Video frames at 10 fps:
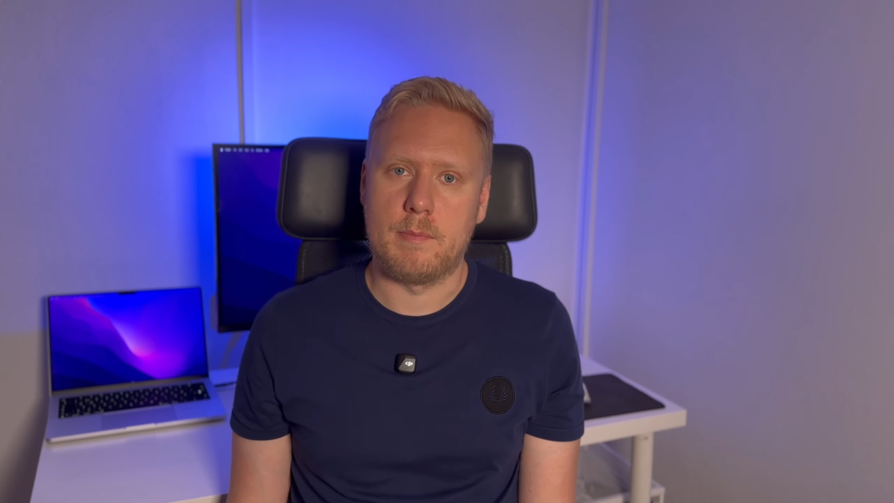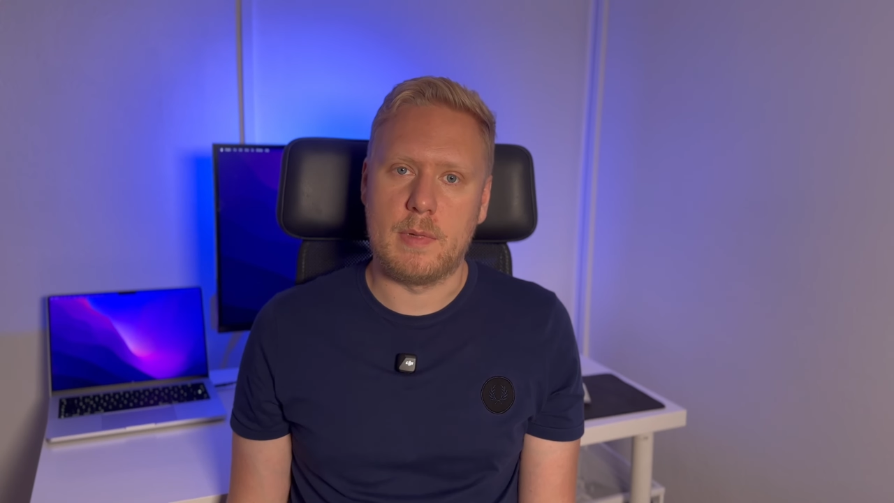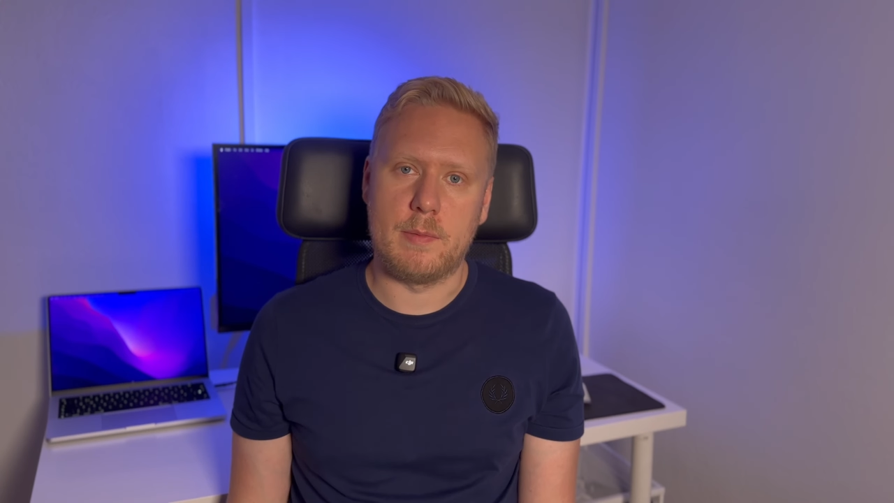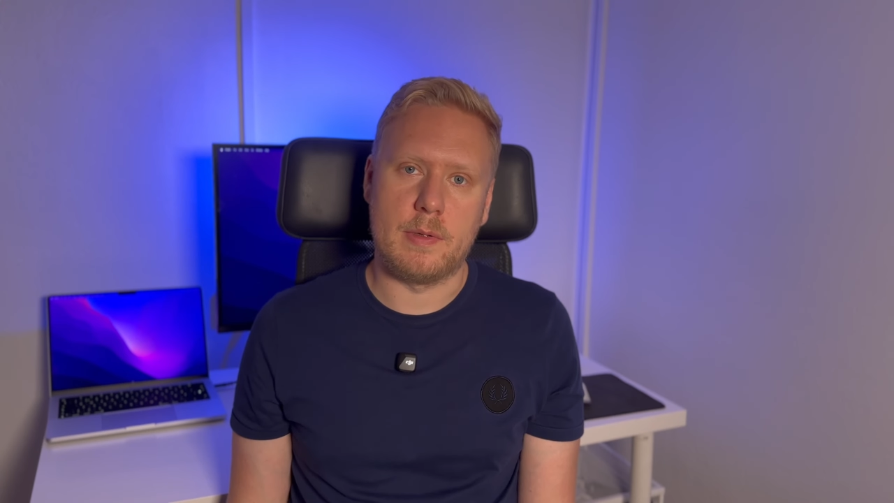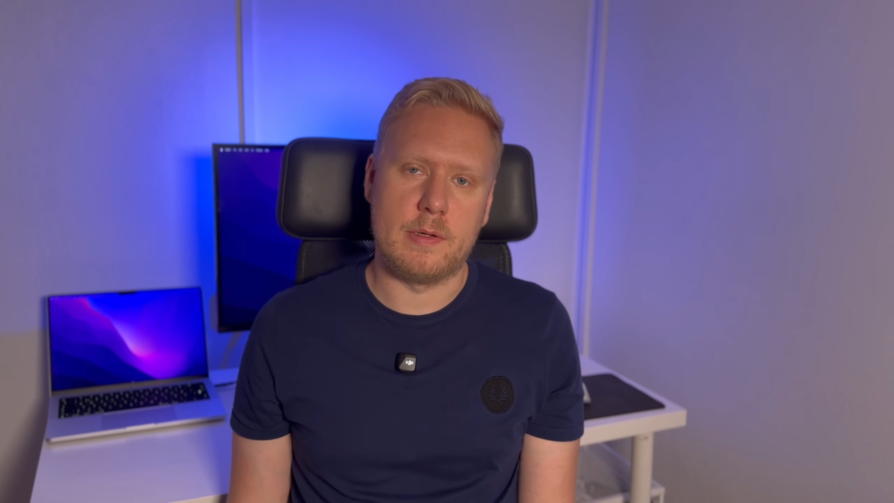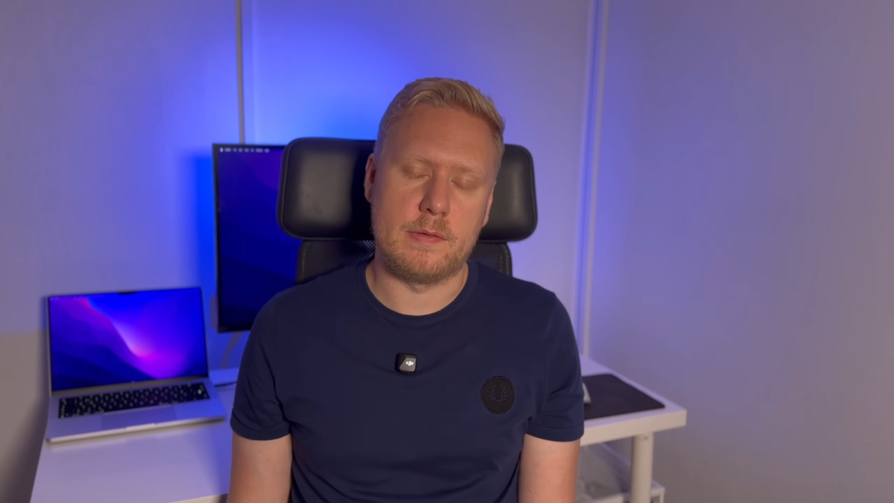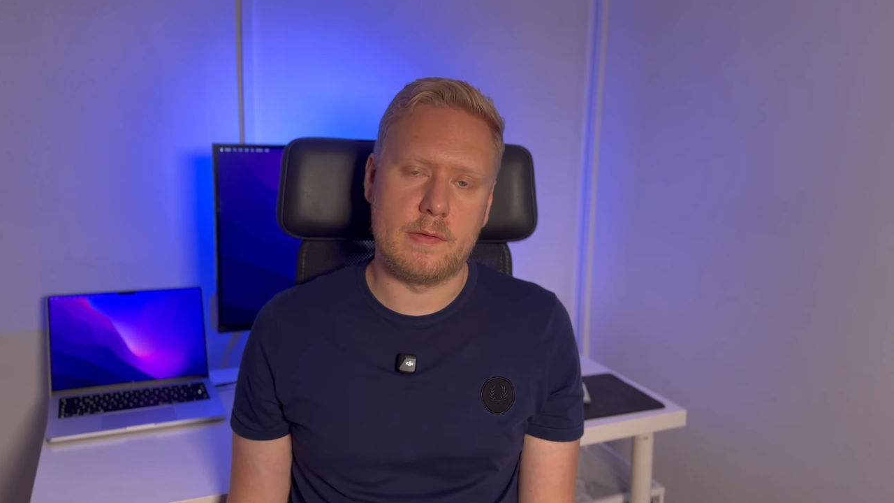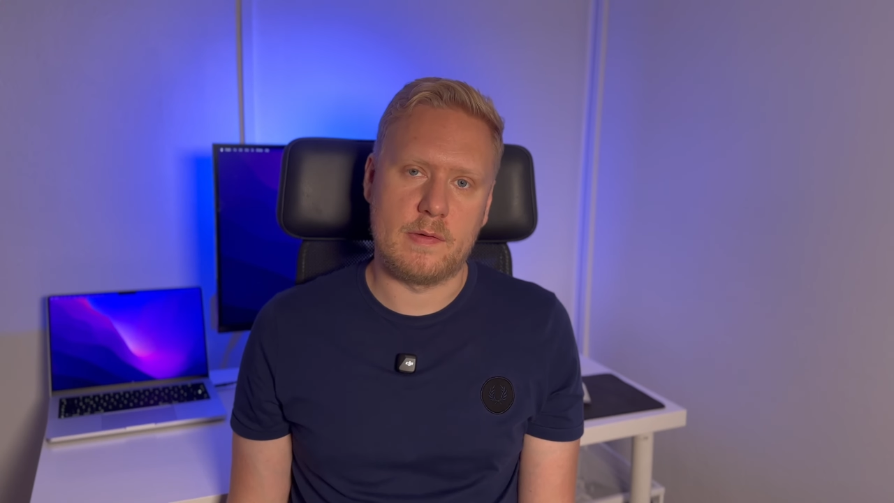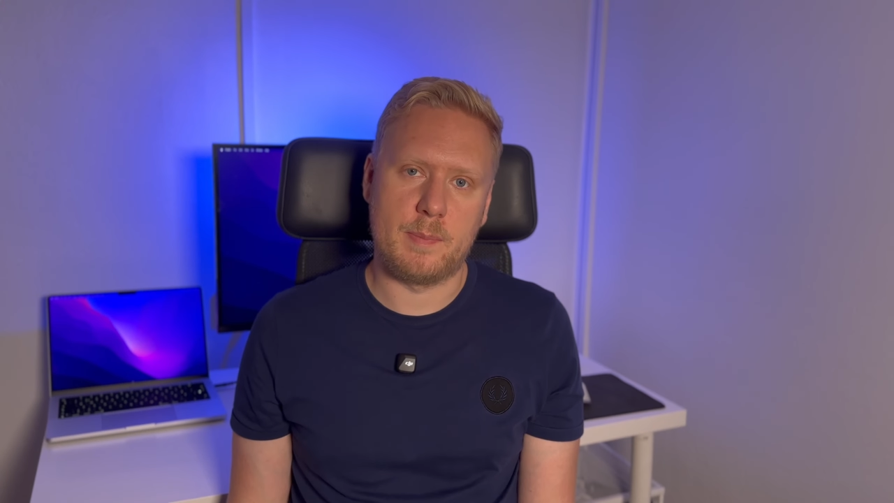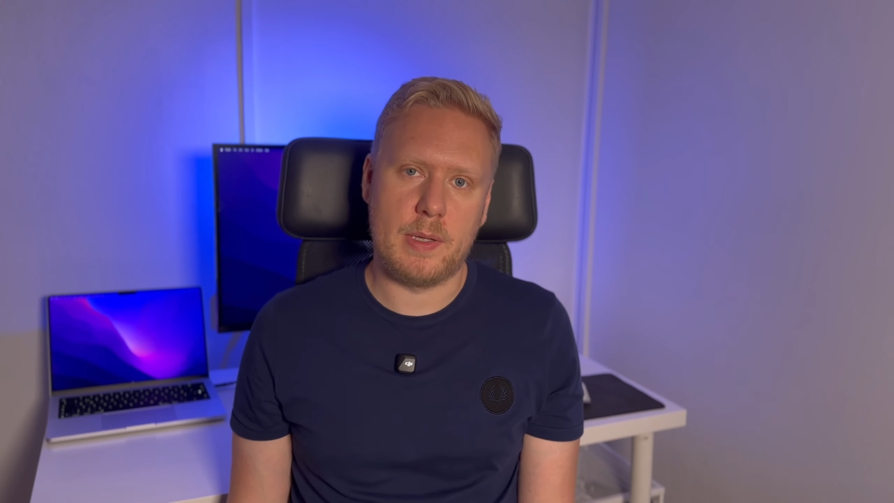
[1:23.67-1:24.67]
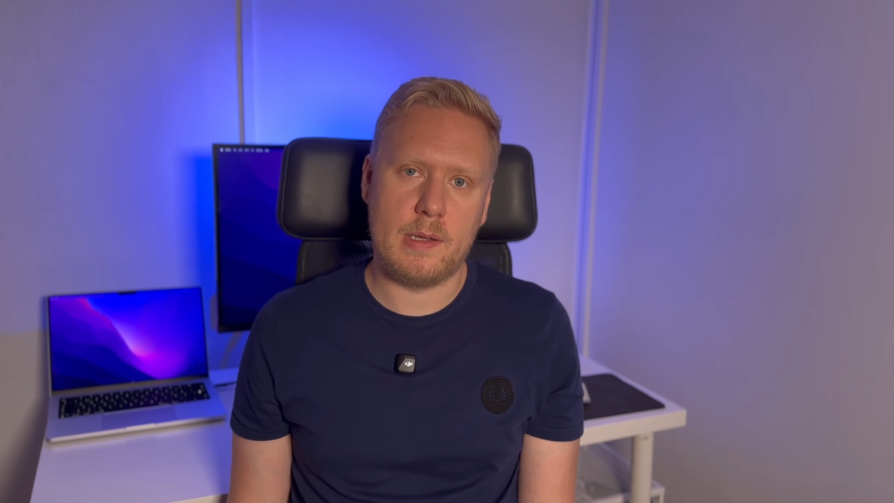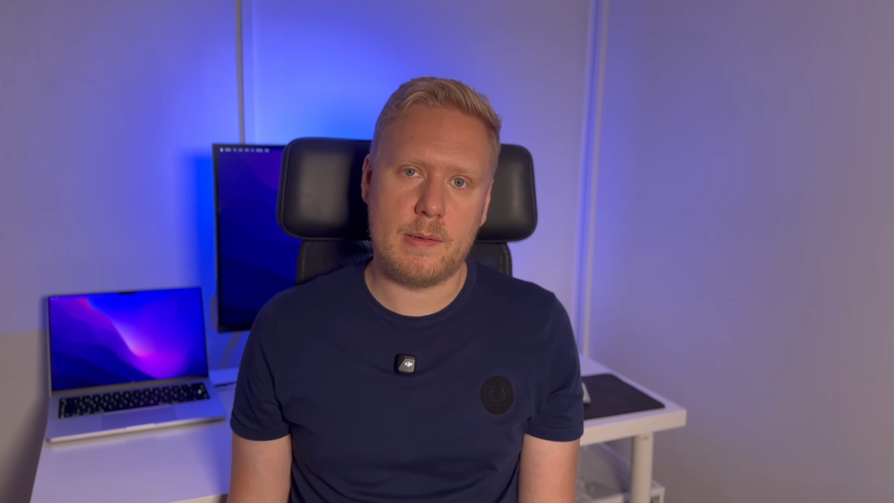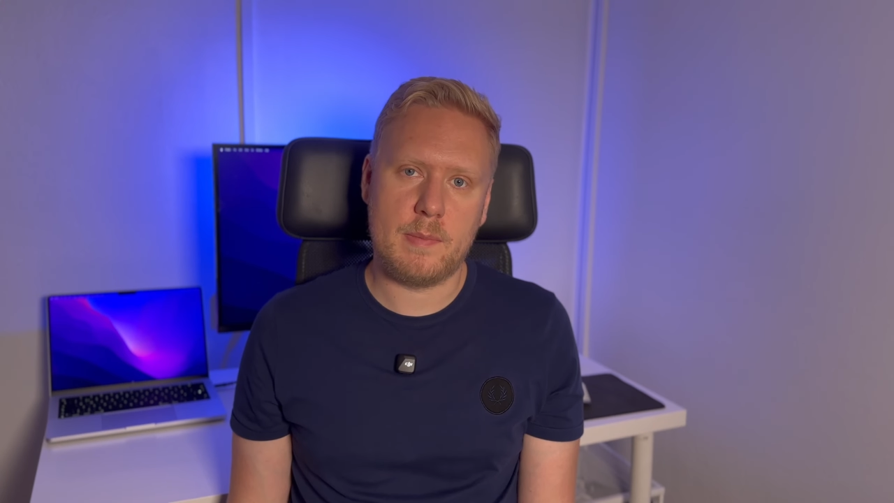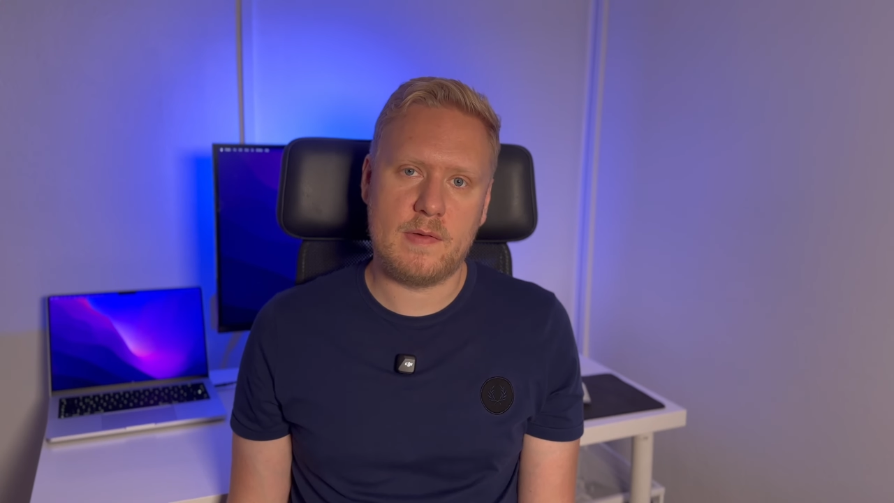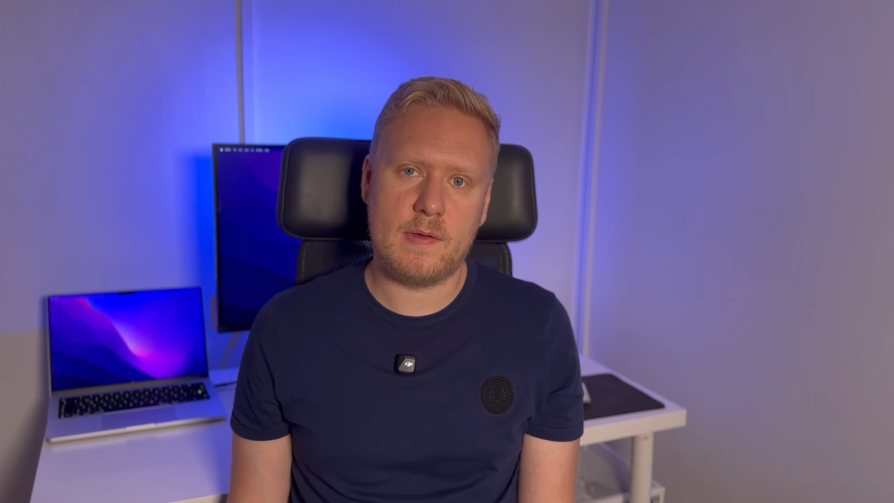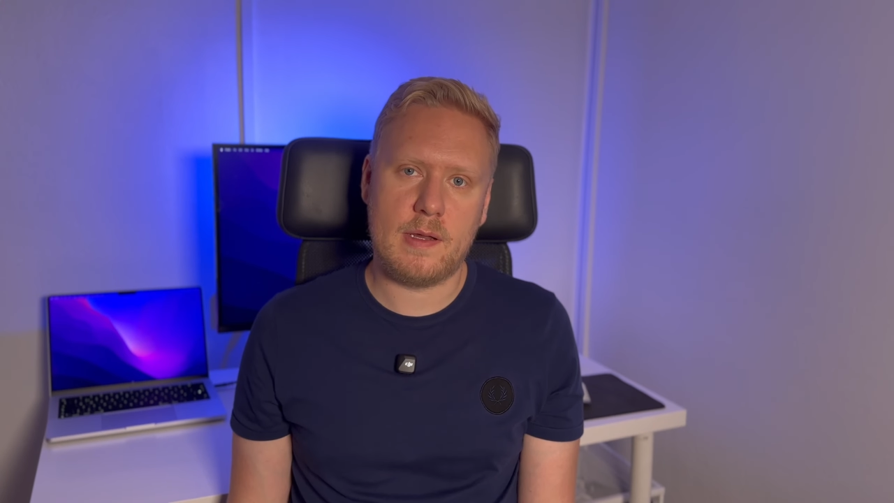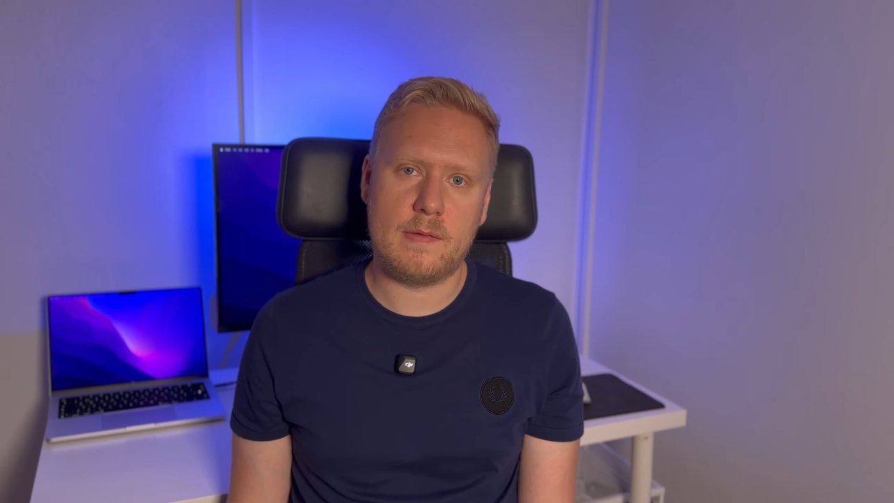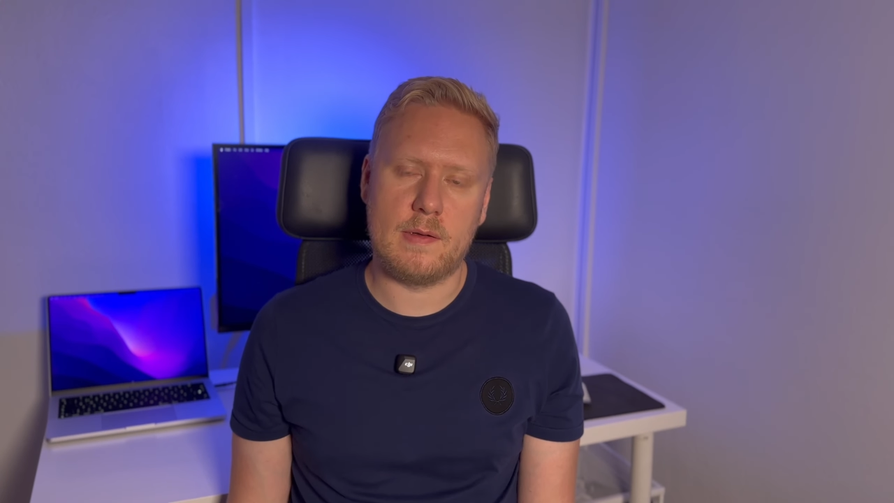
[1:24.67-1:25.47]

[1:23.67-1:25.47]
maybe there's a spelling mistakes